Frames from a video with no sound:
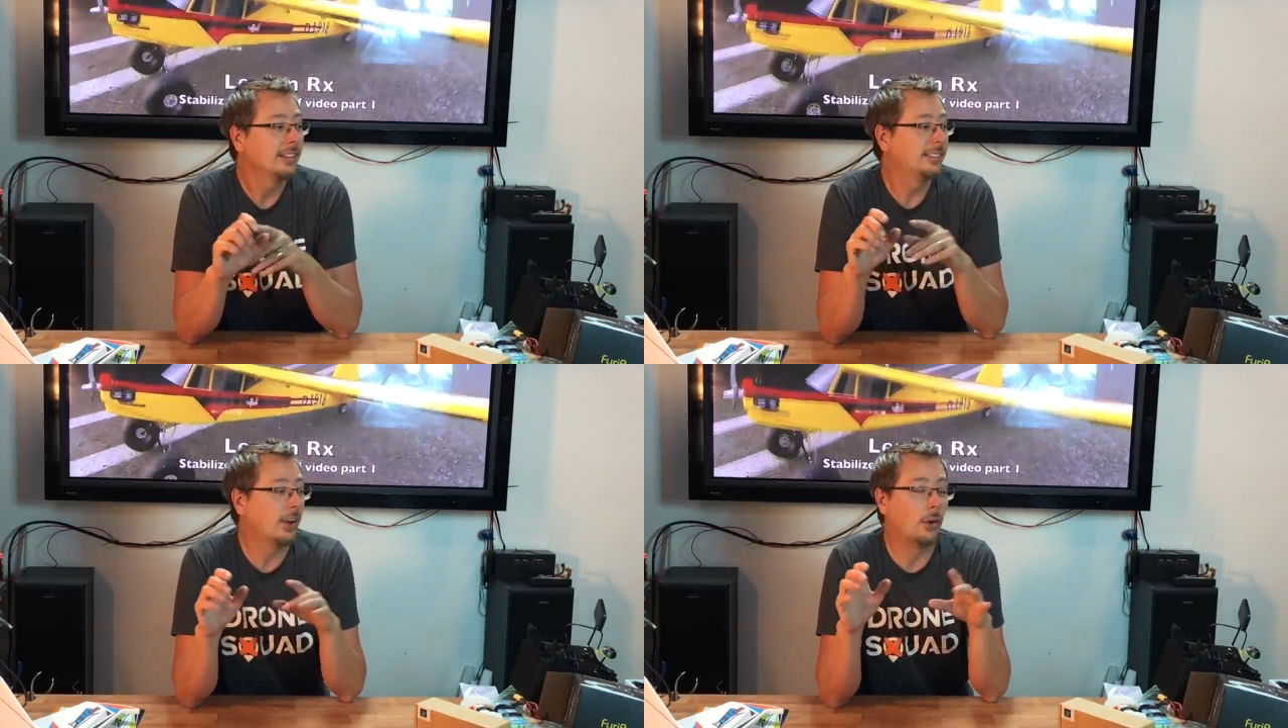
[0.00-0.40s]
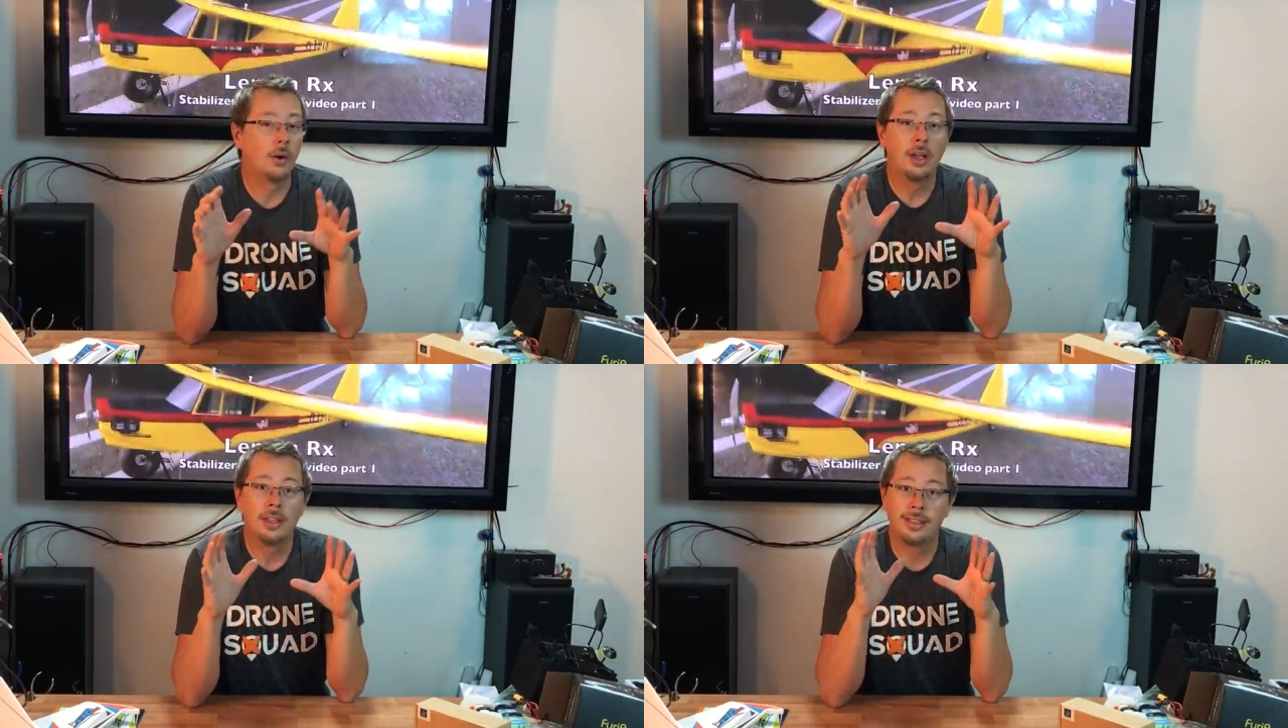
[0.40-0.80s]

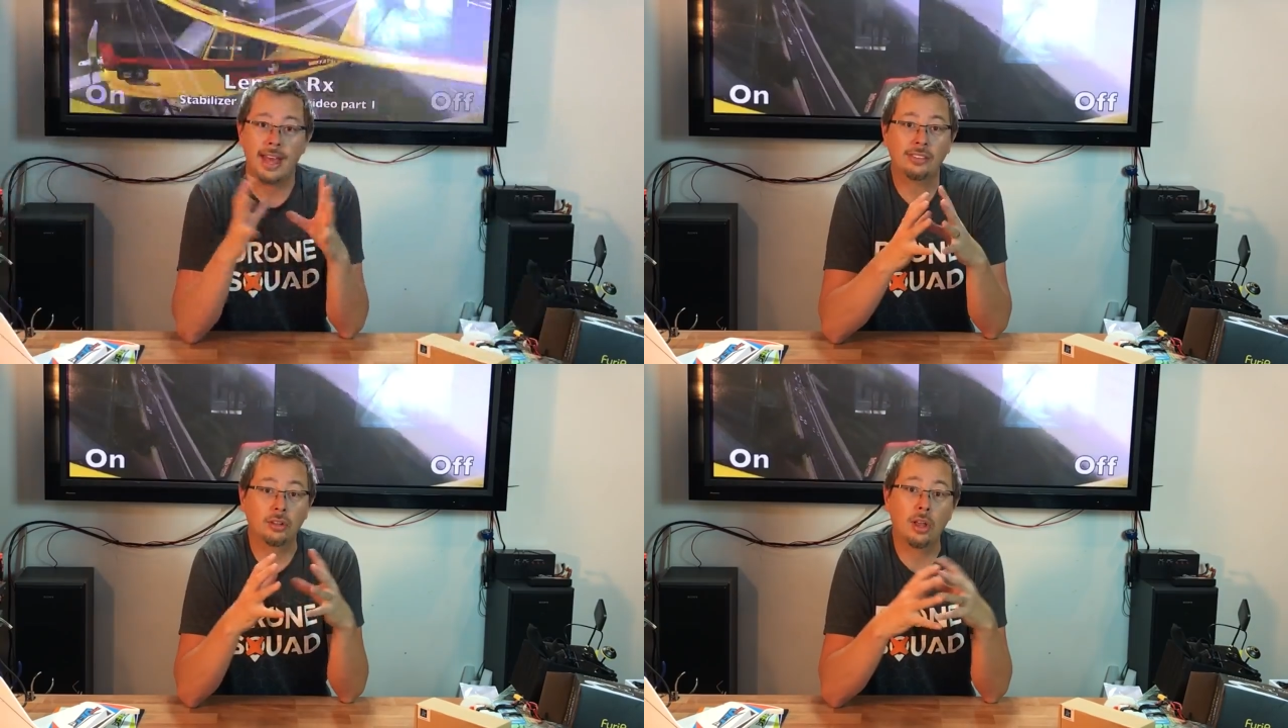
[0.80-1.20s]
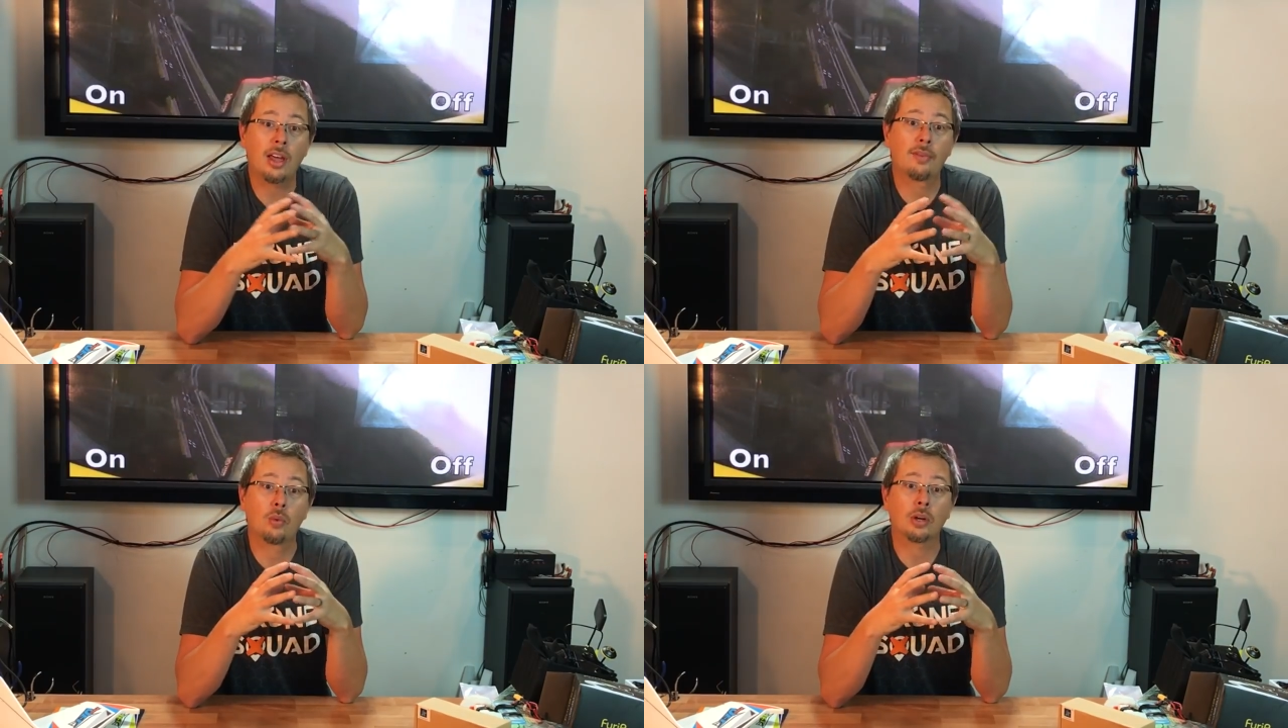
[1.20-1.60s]
So that's a
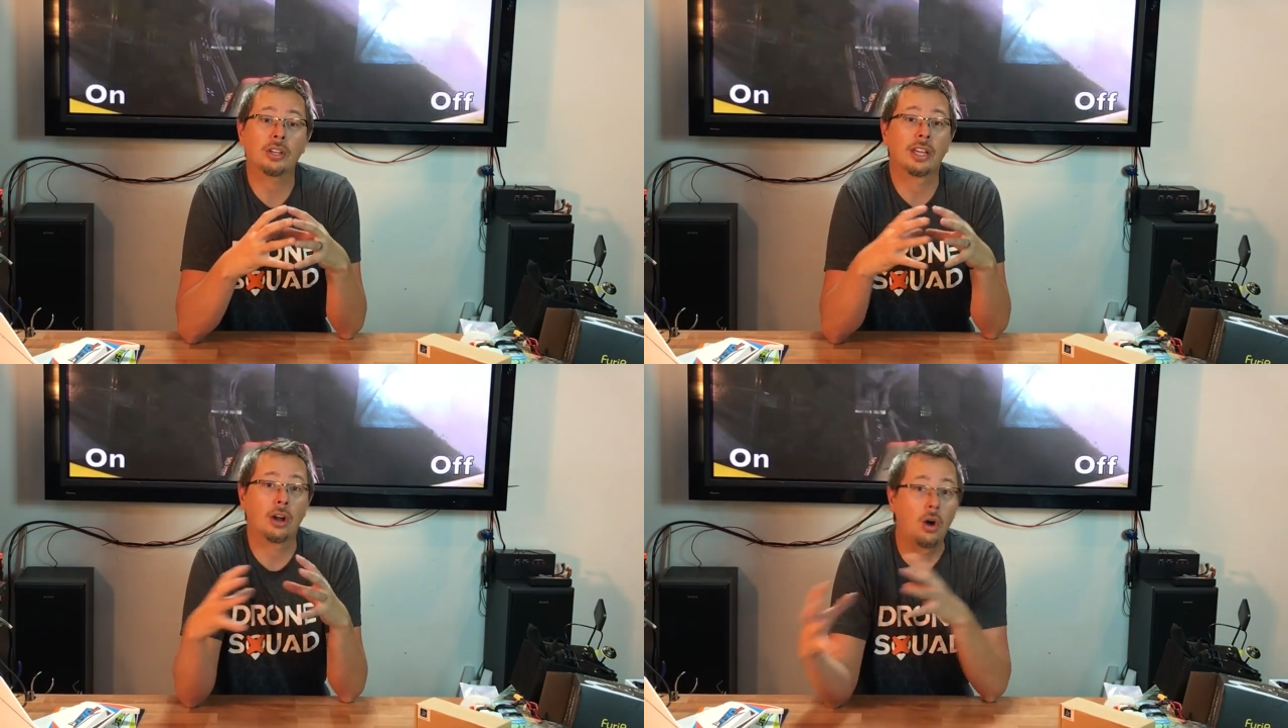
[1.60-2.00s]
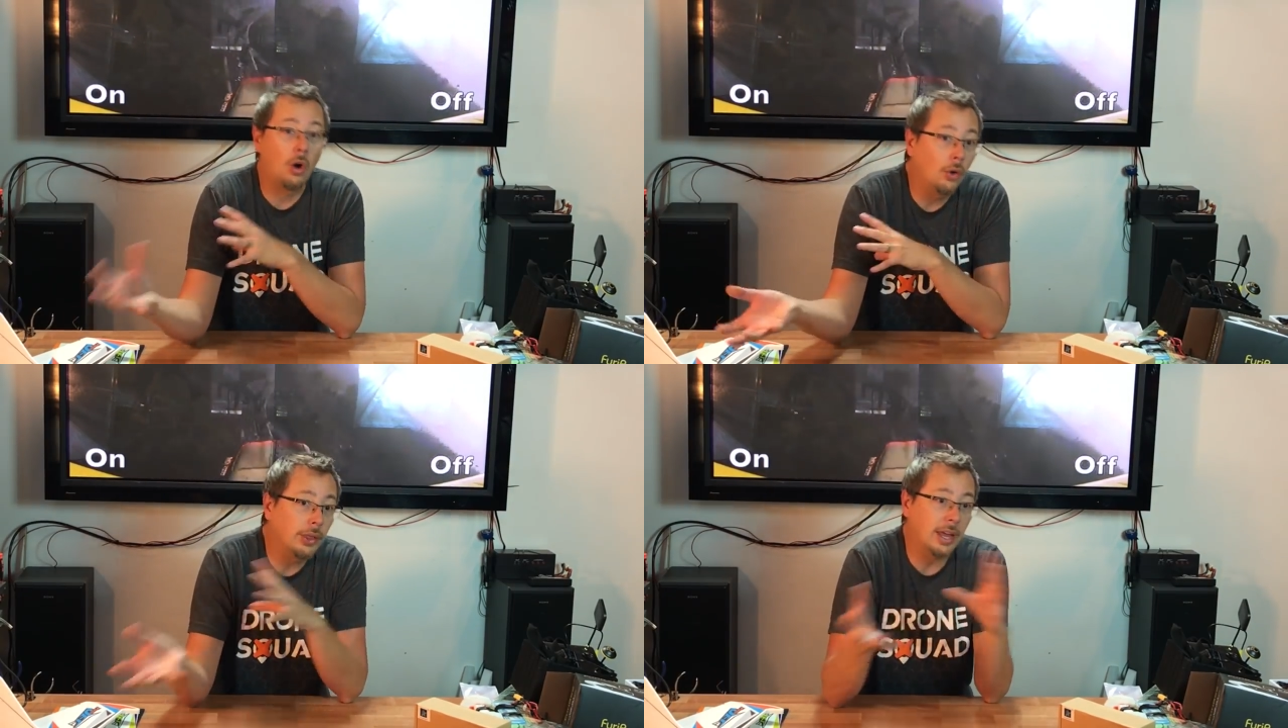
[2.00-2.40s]
lot of work to get
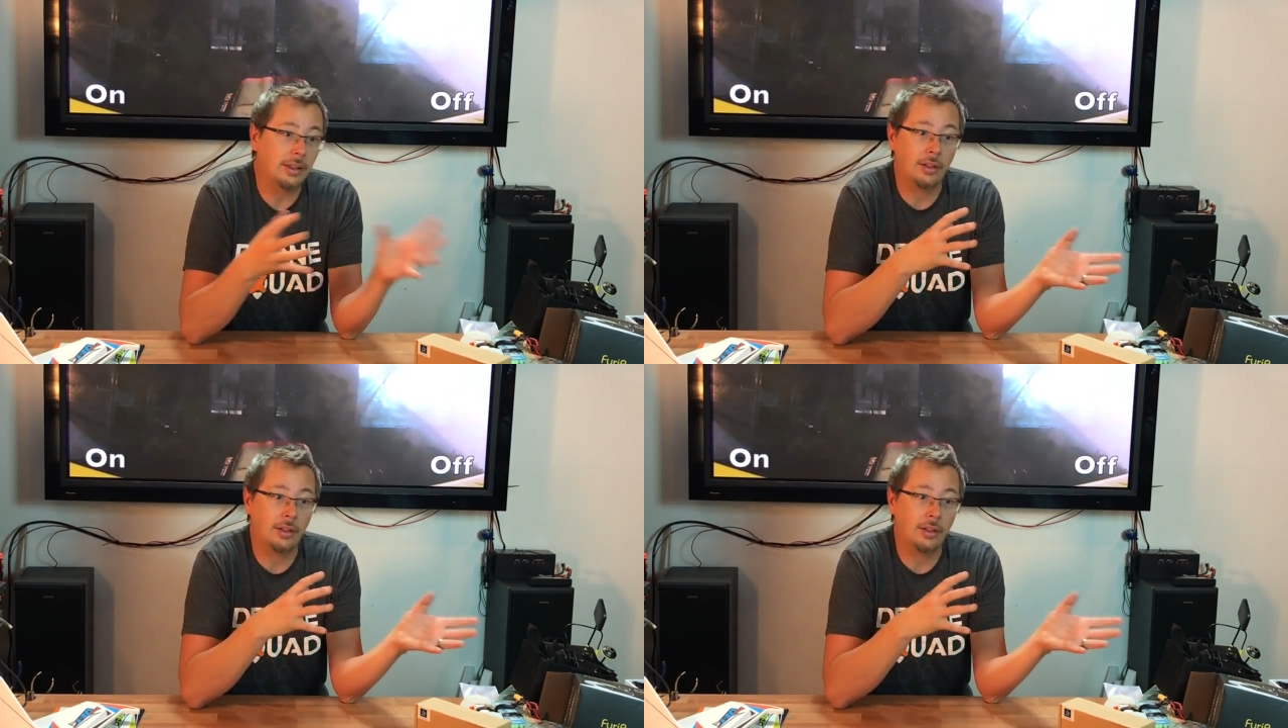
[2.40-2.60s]
all that